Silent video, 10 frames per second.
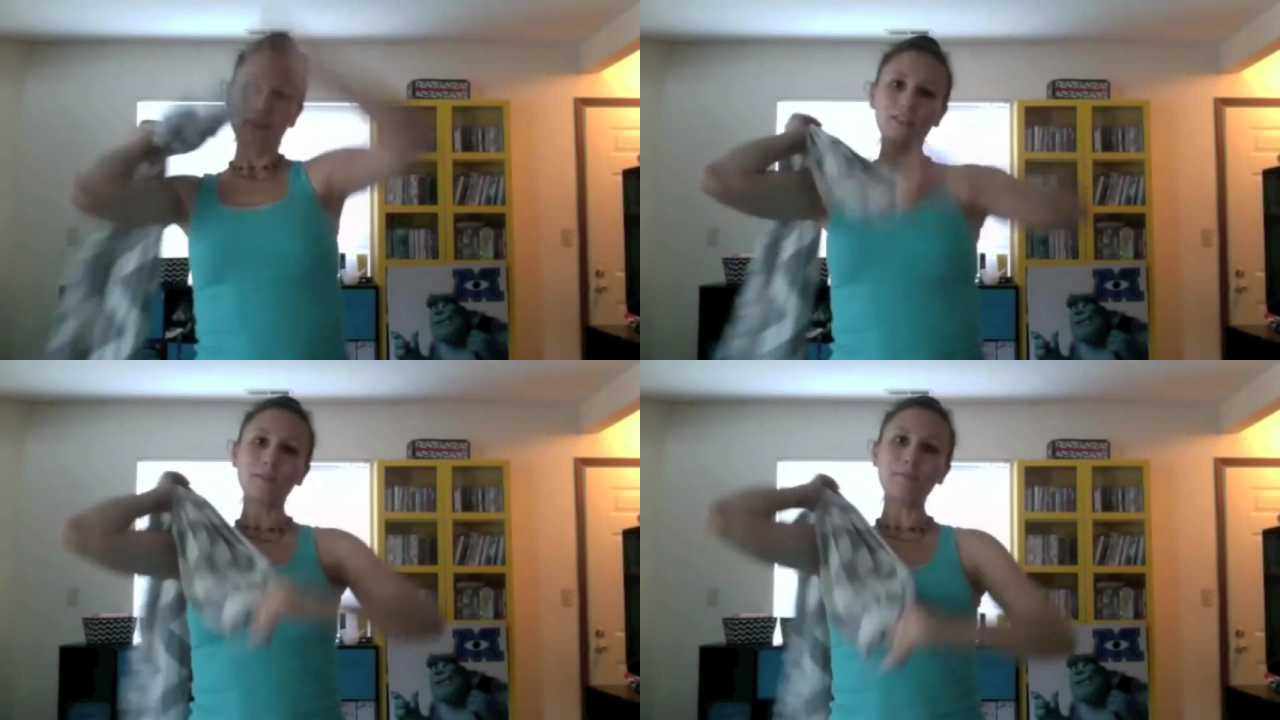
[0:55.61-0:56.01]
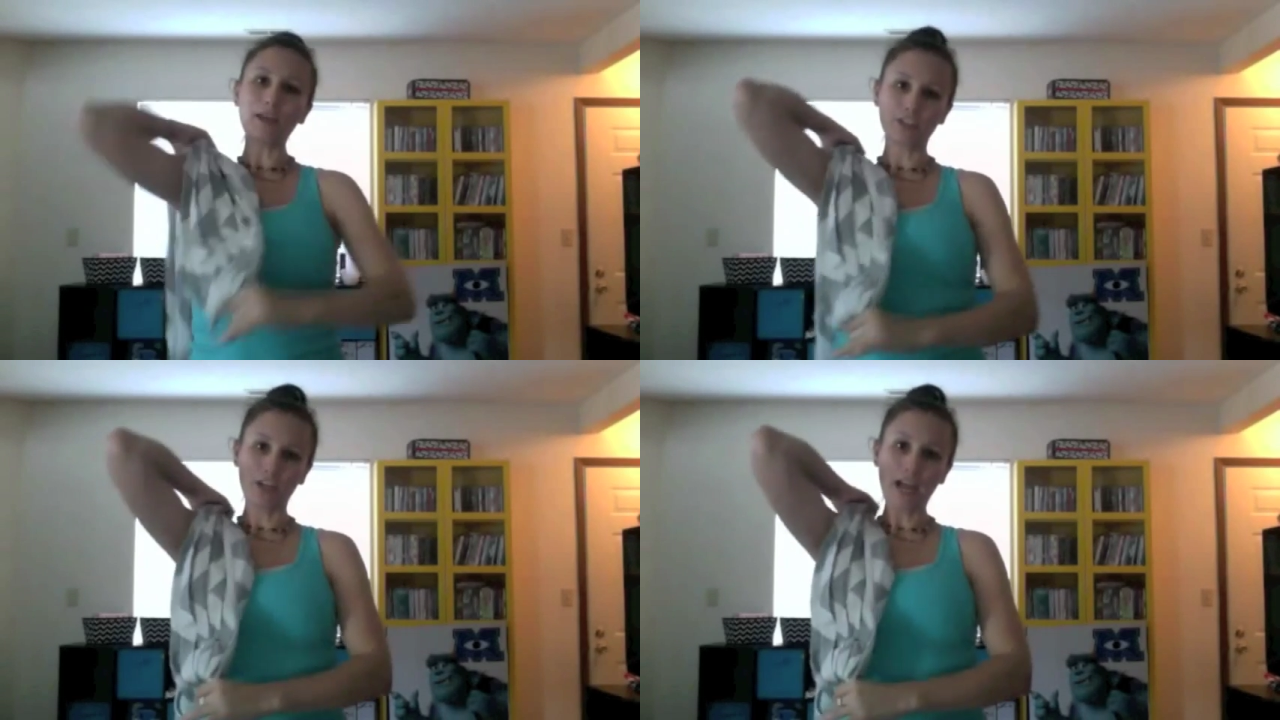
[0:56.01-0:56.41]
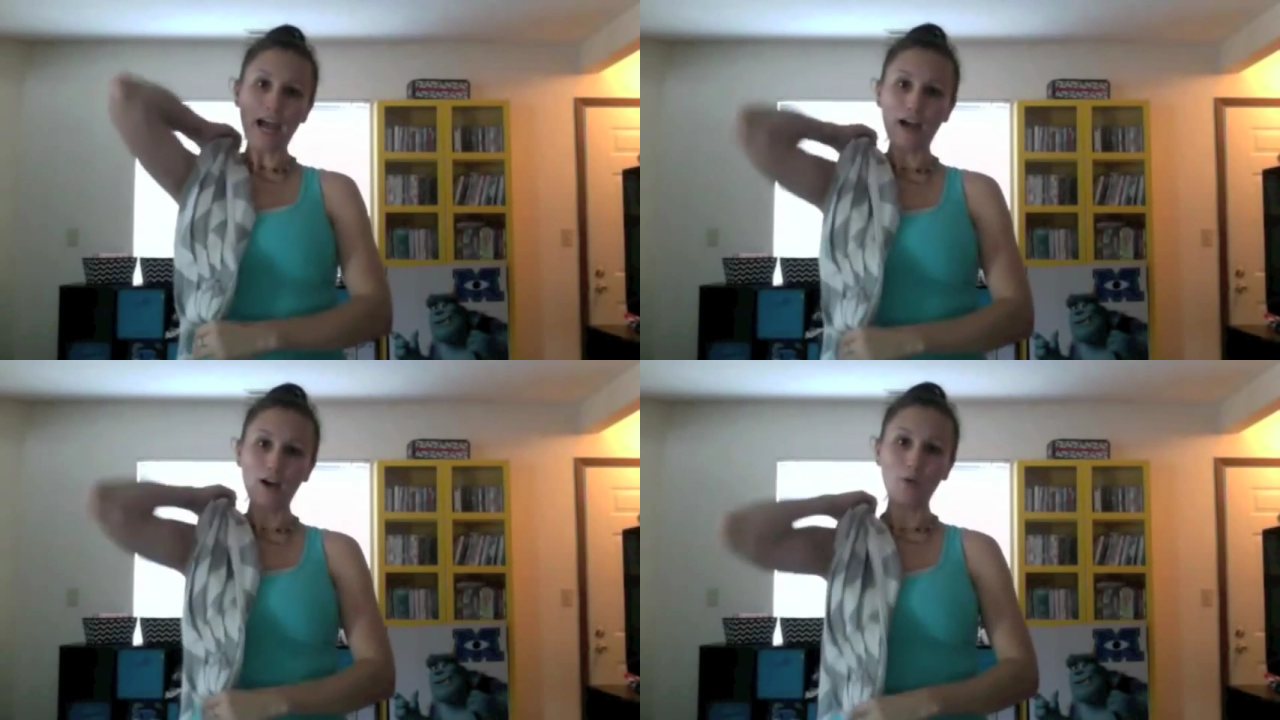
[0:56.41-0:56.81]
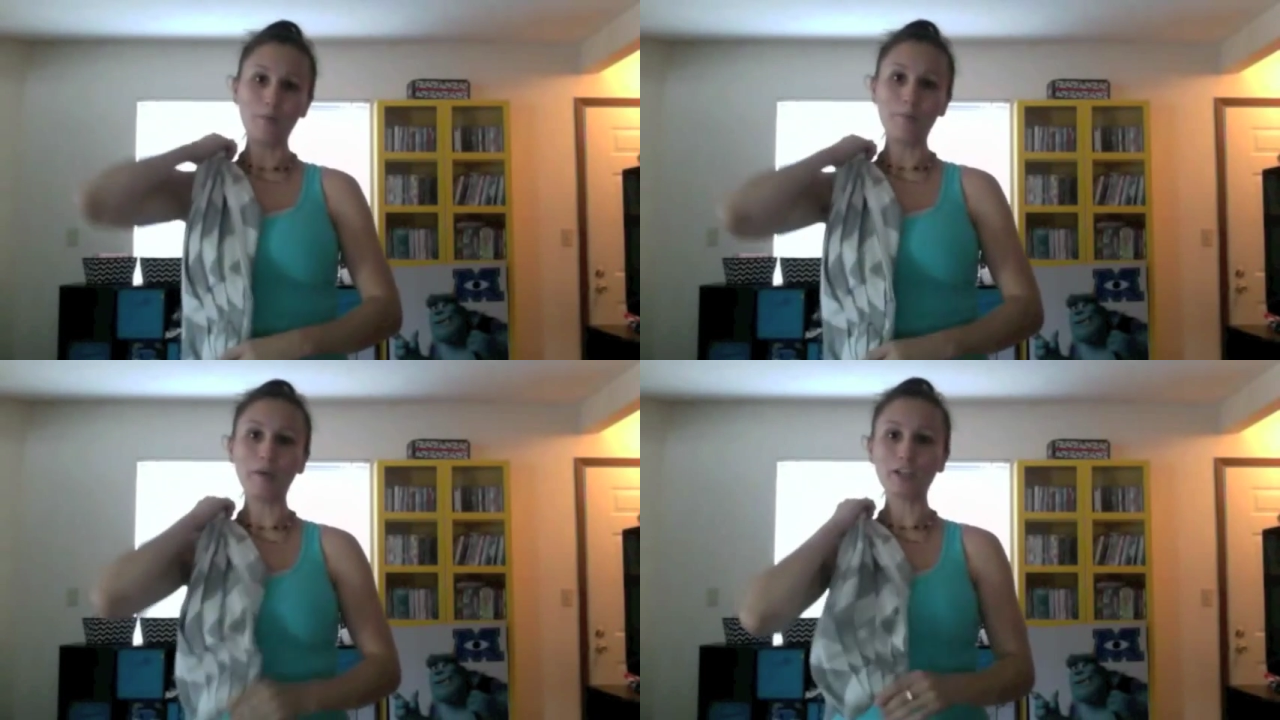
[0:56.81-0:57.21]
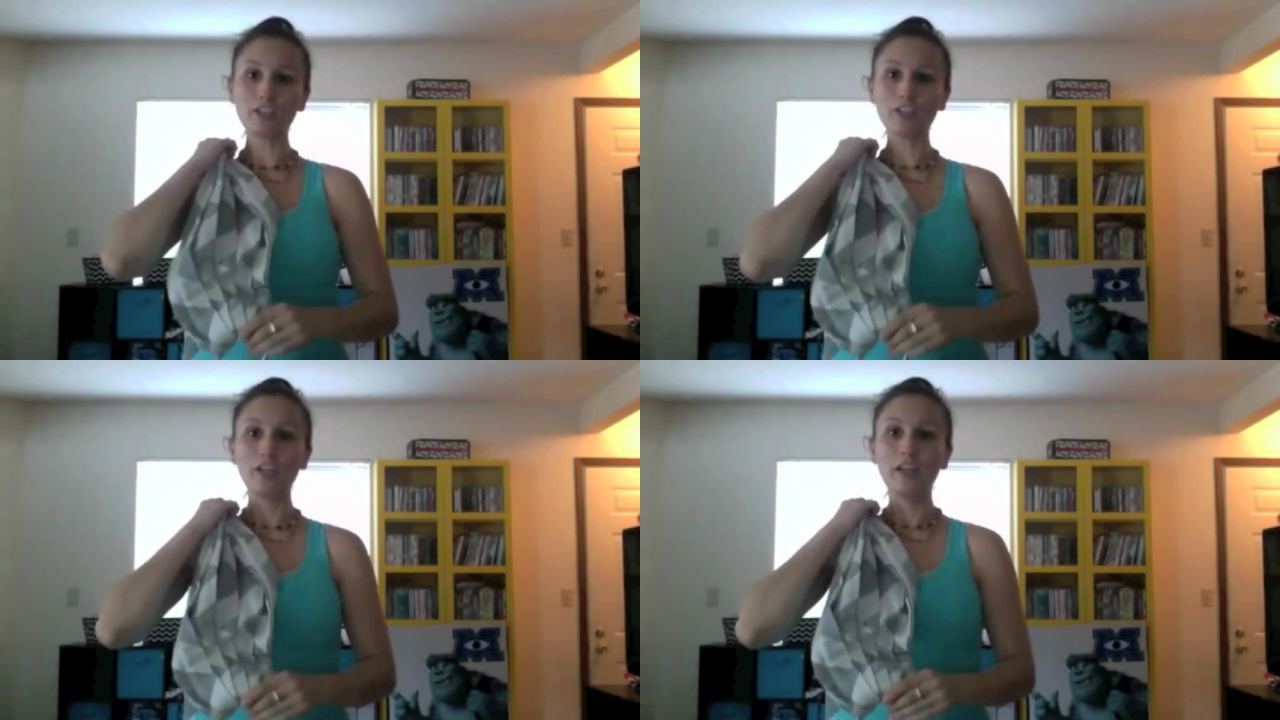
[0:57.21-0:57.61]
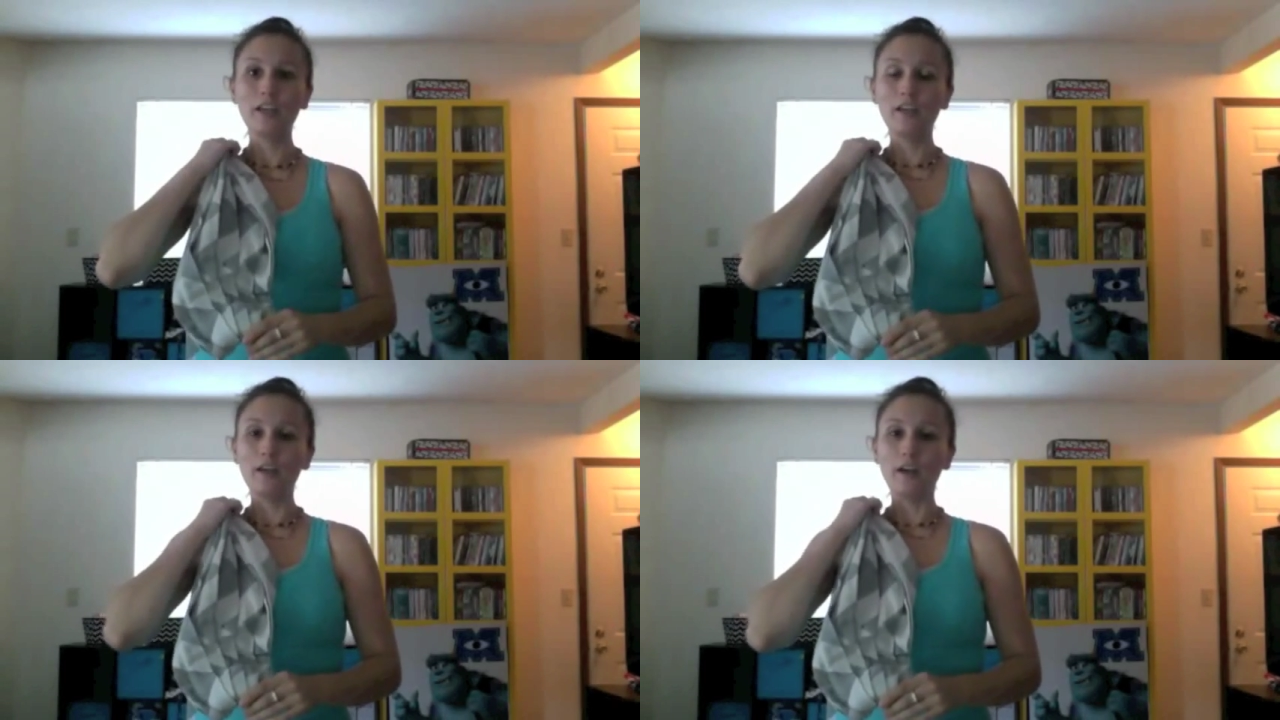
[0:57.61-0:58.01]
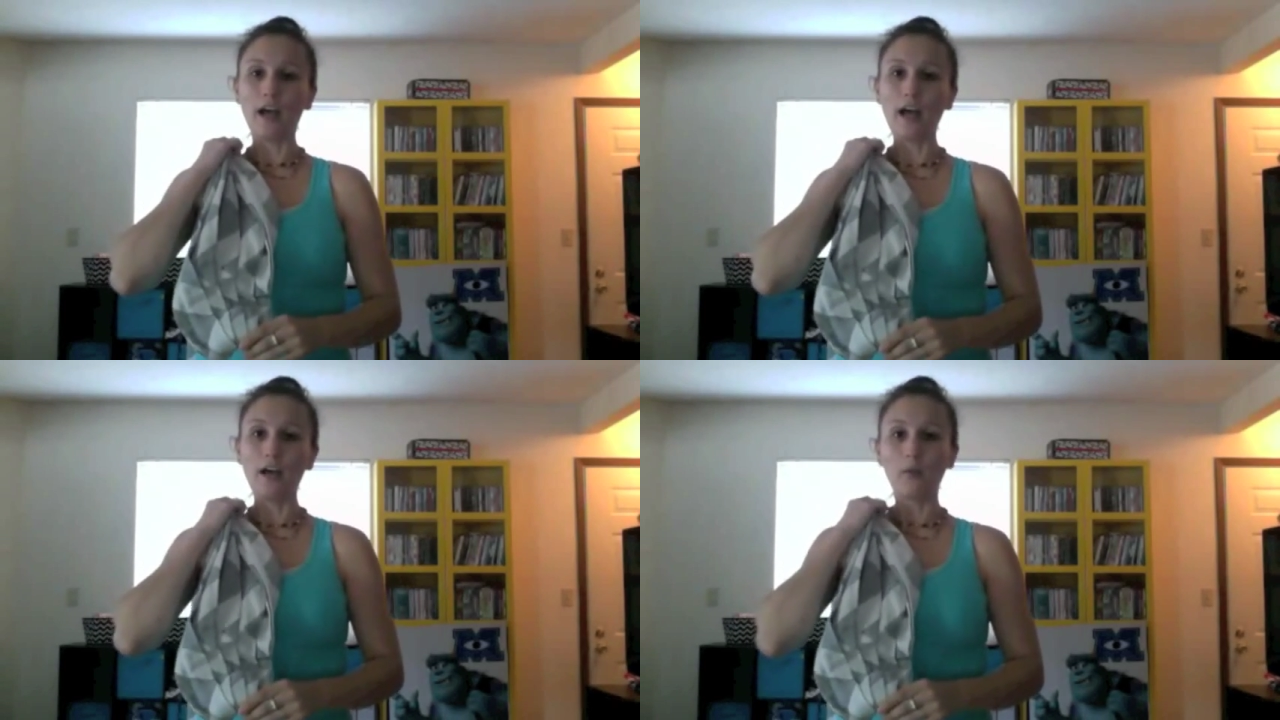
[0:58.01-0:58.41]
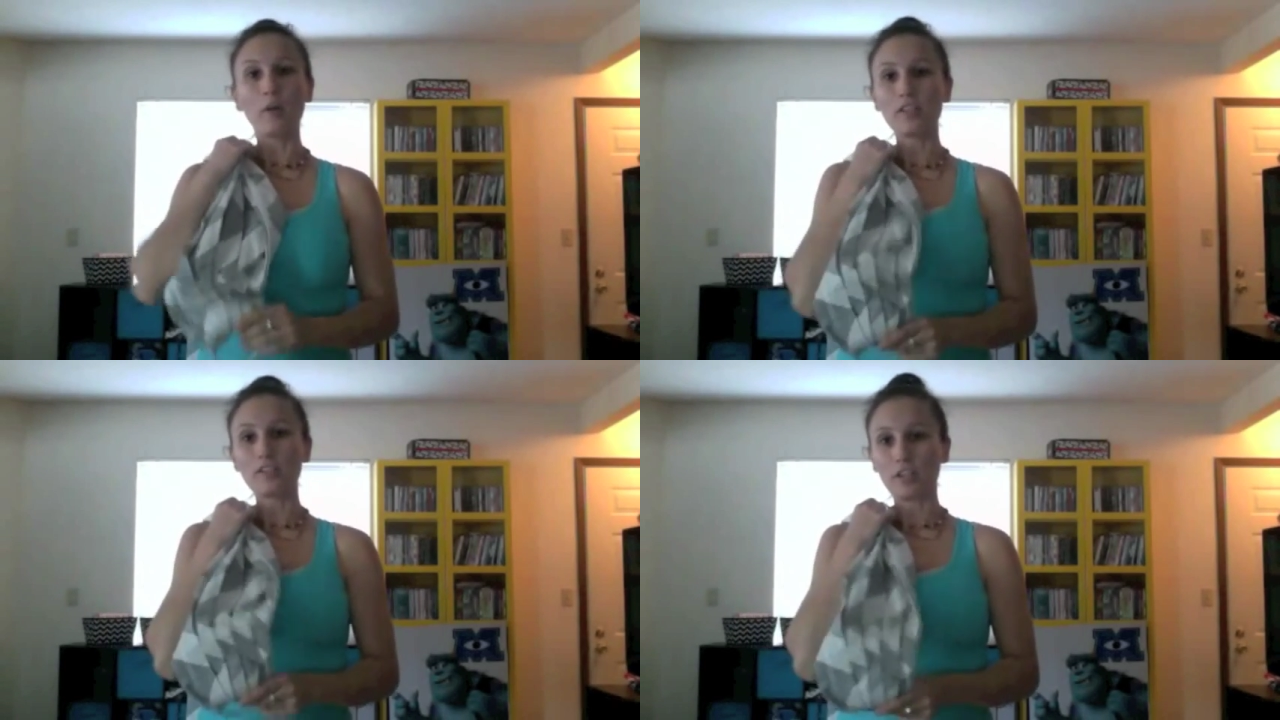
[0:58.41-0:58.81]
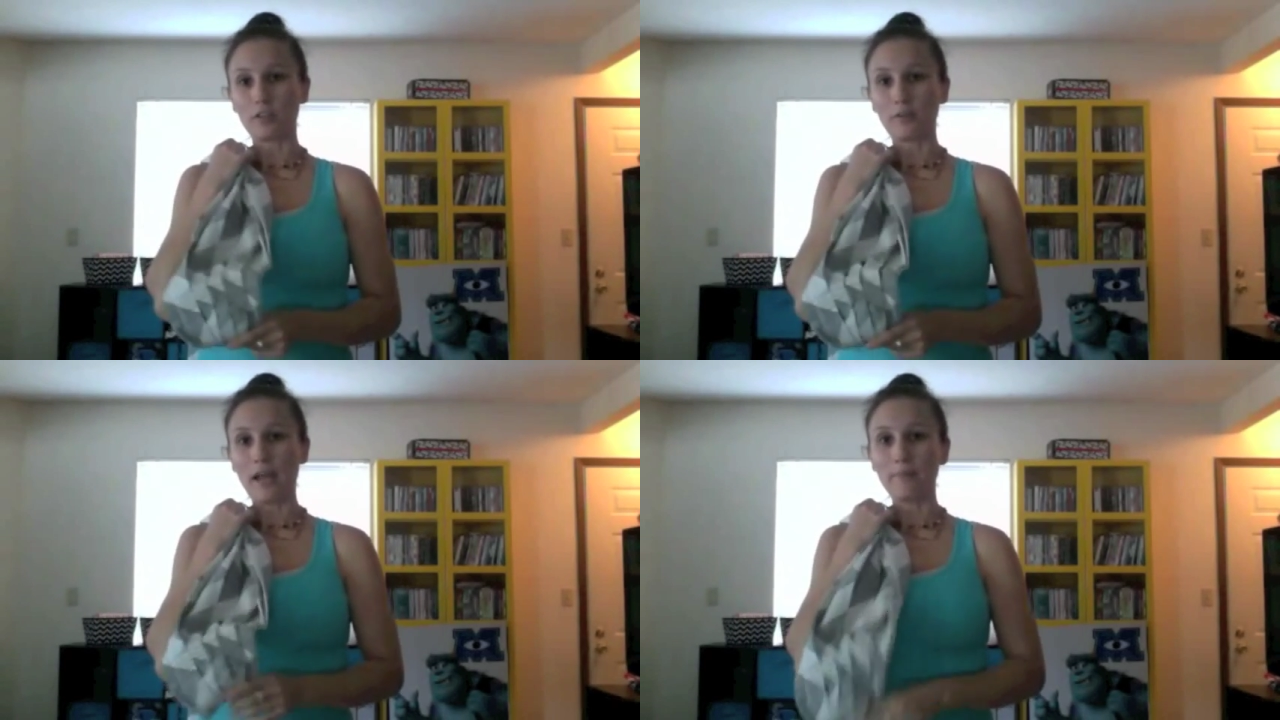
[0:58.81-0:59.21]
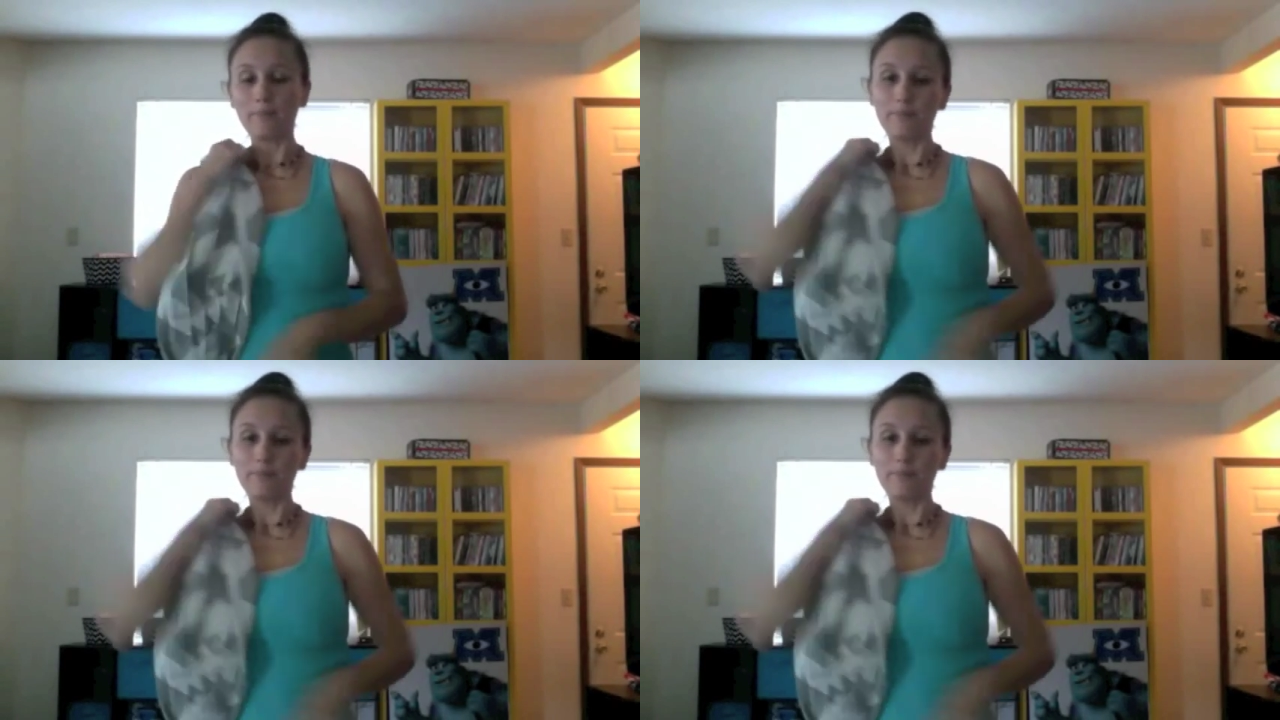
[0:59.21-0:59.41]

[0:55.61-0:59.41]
to measure how much, where to start the wrap.